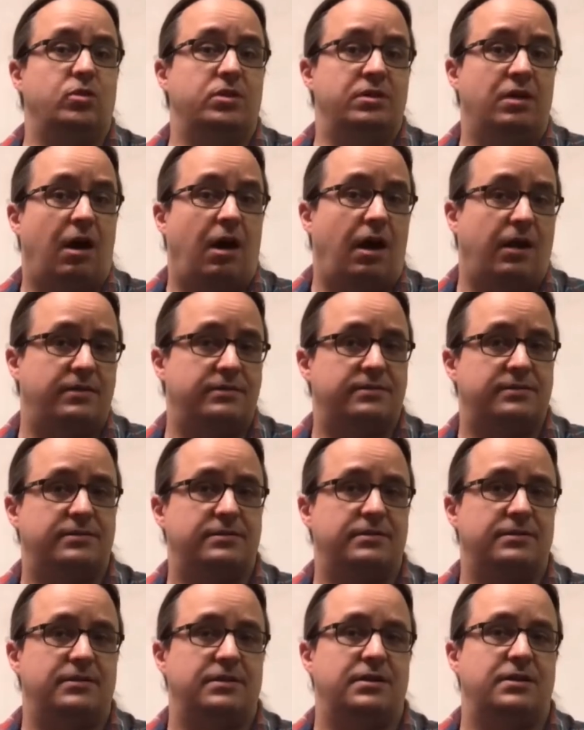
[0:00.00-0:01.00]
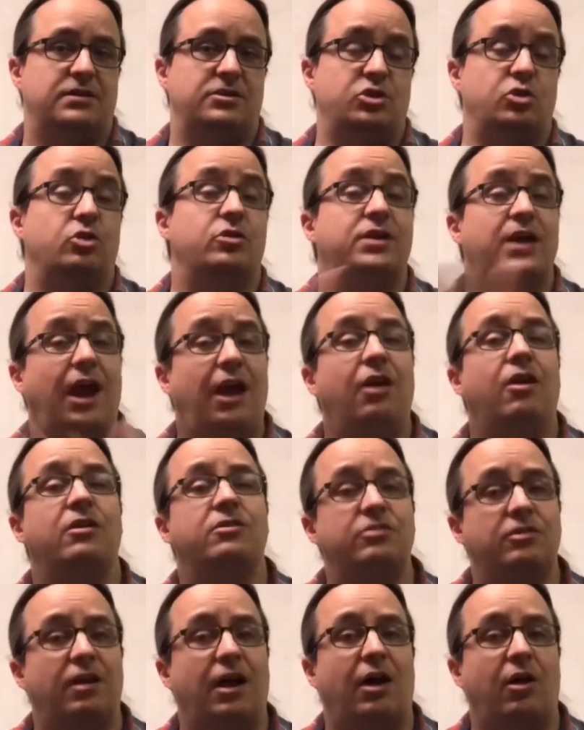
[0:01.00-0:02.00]
not. Your
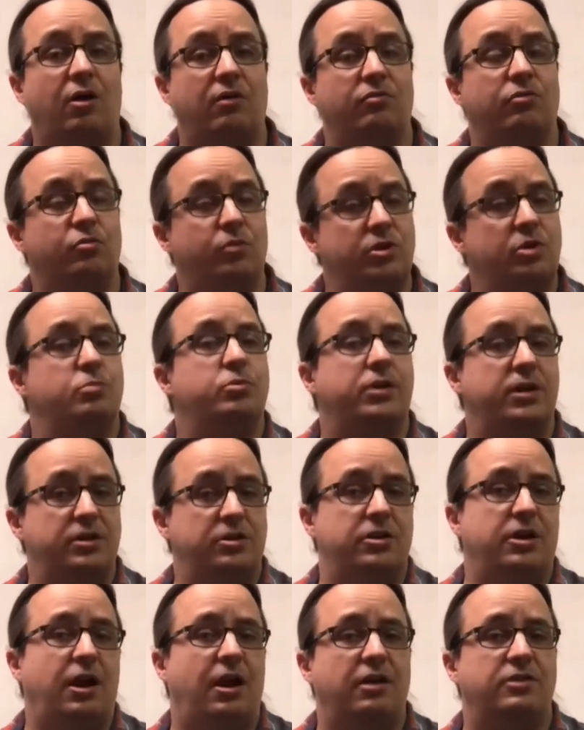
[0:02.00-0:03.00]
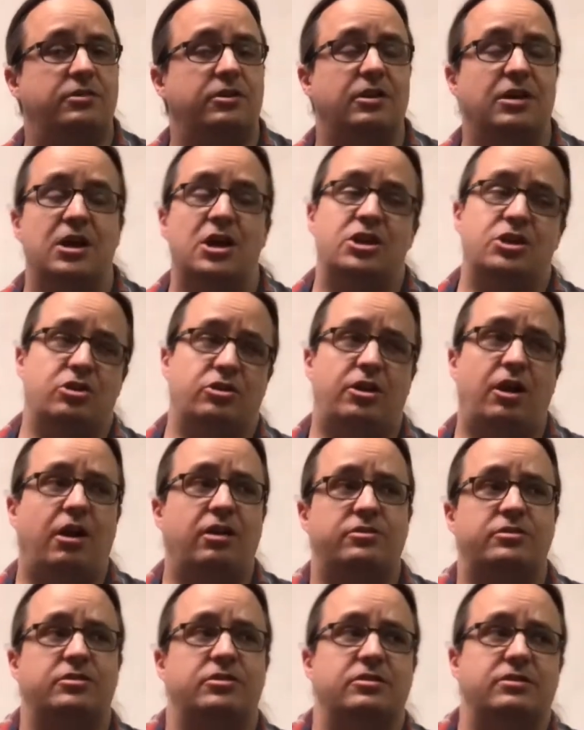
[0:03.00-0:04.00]
character, however, when you're playing your character
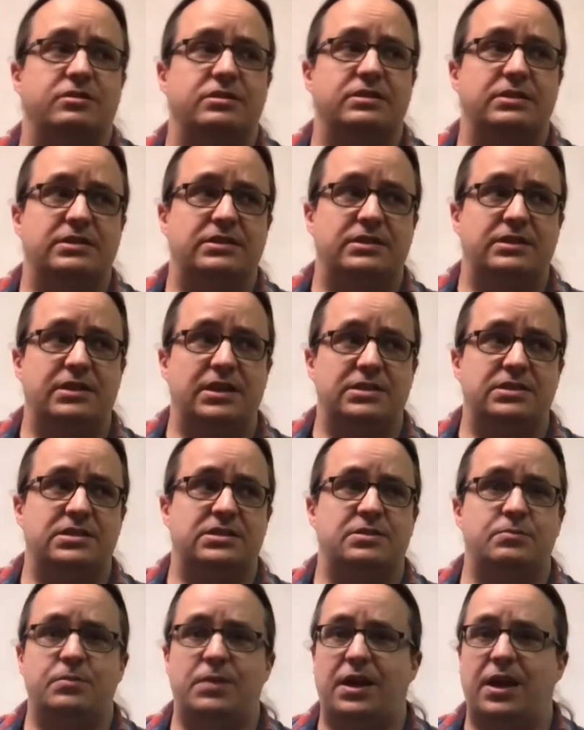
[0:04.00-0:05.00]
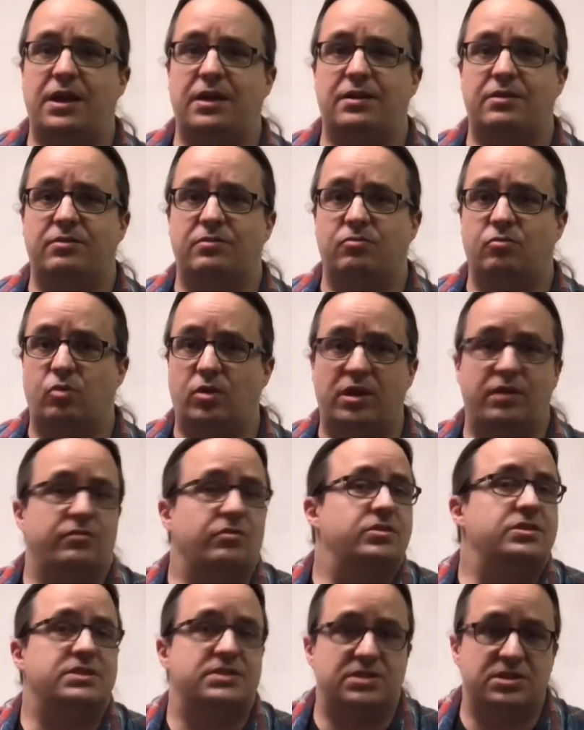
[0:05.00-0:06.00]
gets to make whatever
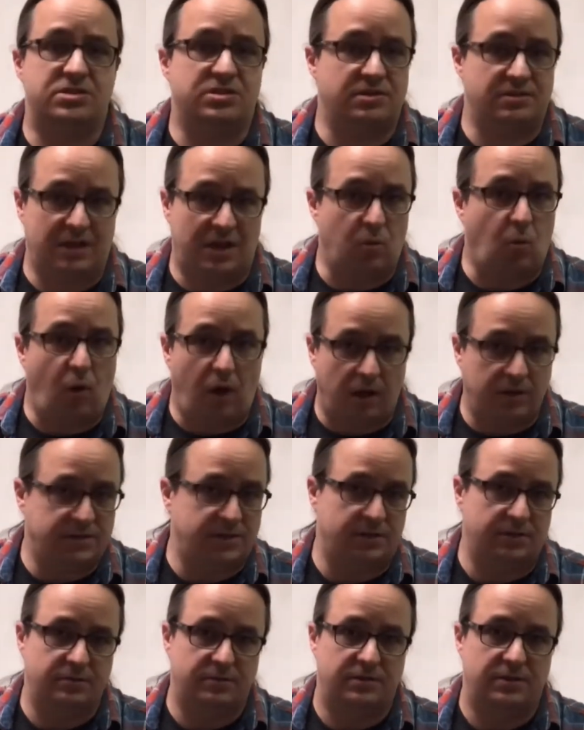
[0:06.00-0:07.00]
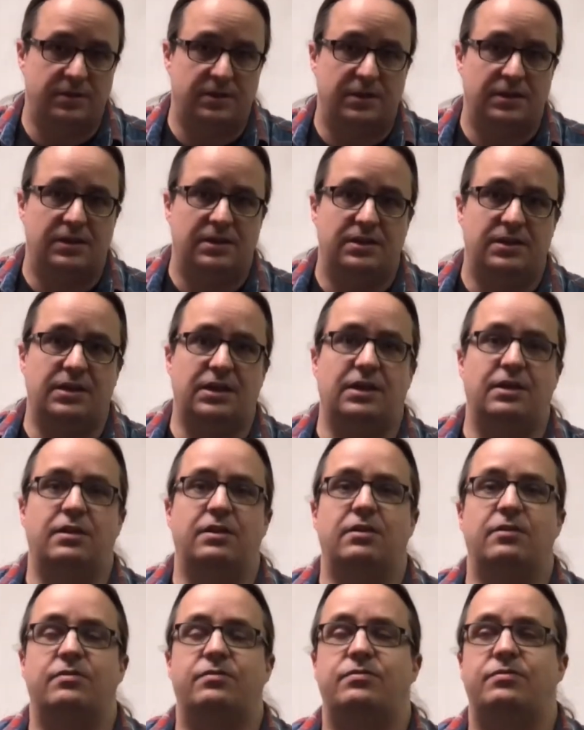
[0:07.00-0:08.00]
decision they want to.
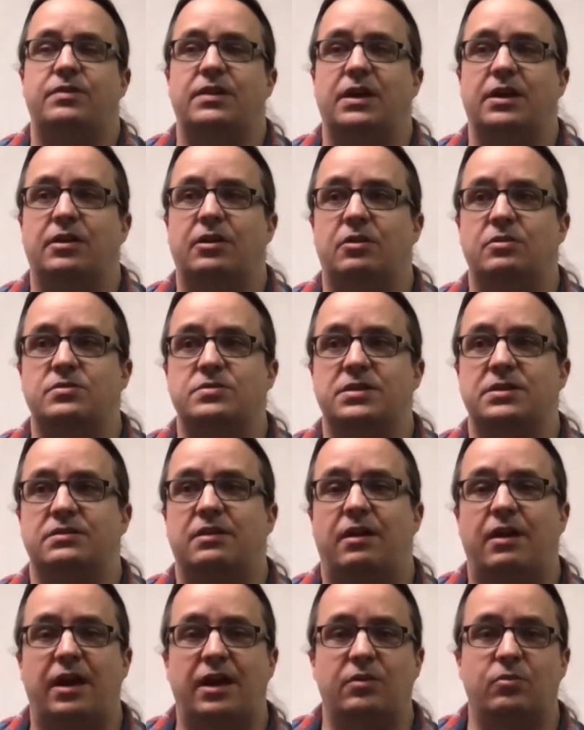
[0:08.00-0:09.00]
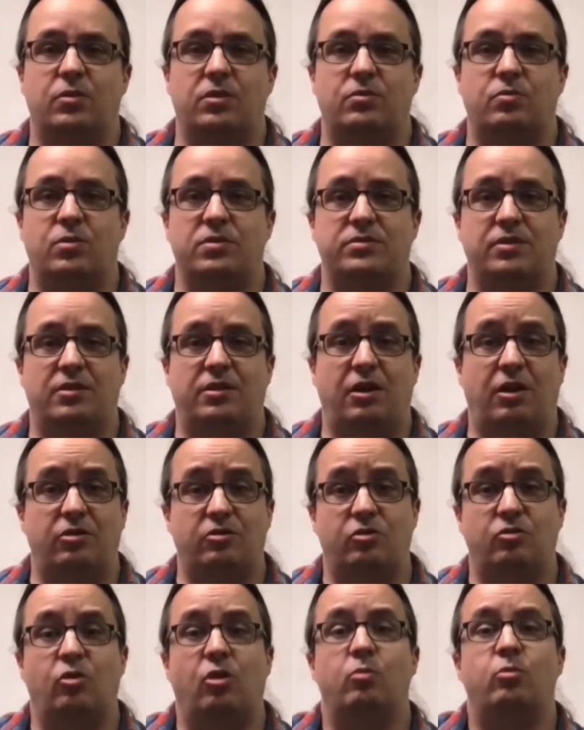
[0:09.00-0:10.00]
If it goes in line with what their character
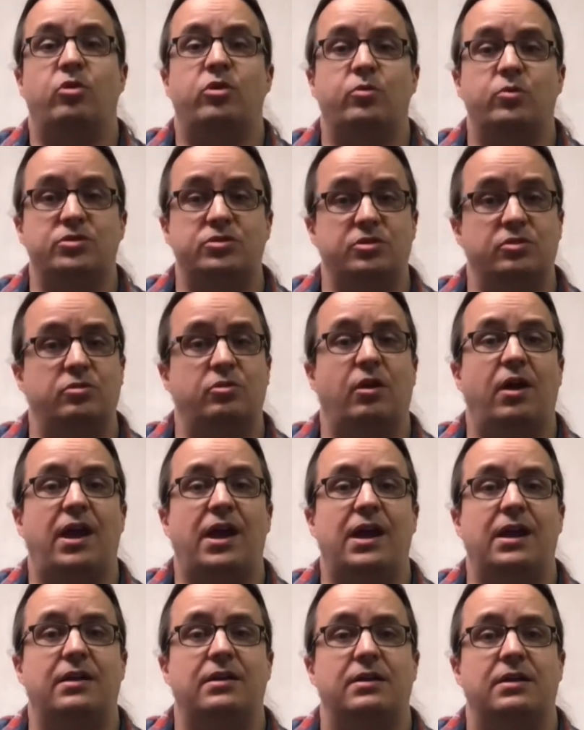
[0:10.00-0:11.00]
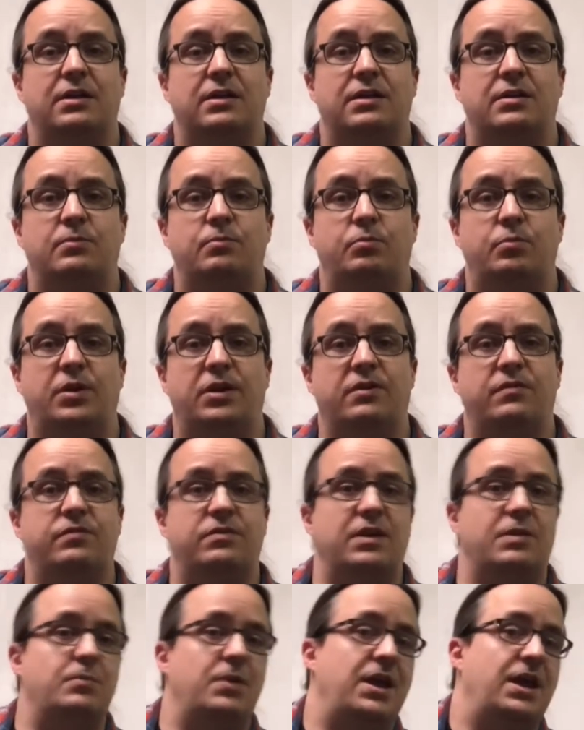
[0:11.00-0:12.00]
normally would do, great. But if
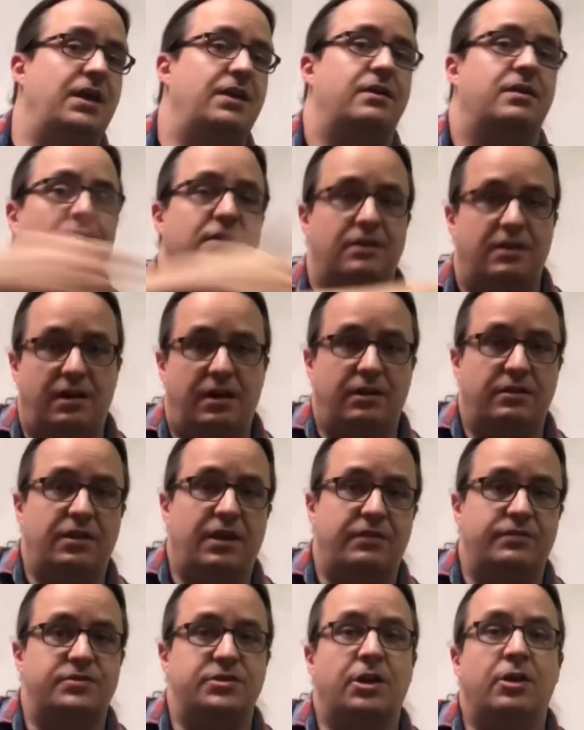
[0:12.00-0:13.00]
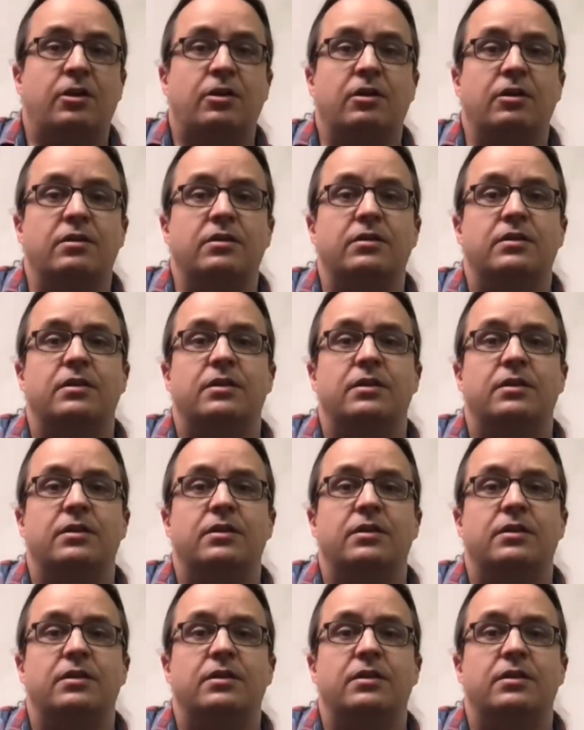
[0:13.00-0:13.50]
they make a left turn